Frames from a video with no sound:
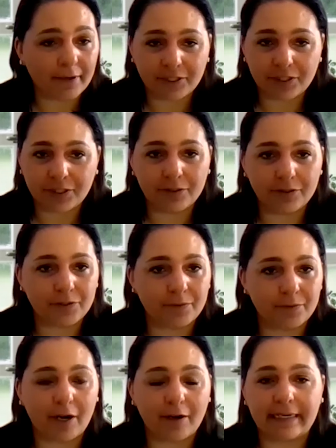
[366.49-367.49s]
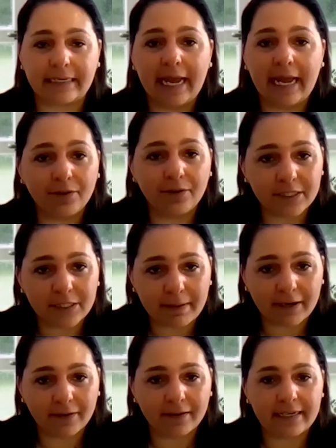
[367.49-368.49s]
issues regarding health
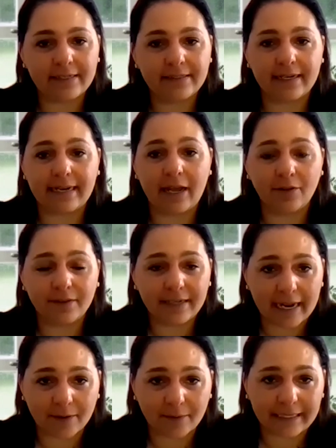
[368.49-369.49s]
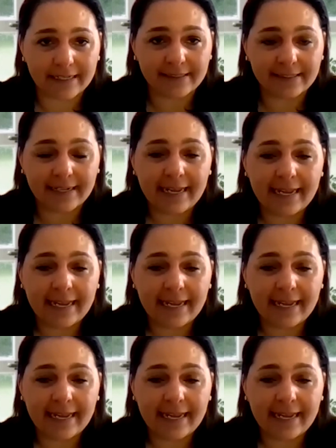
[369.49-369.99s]
disparities and health inequities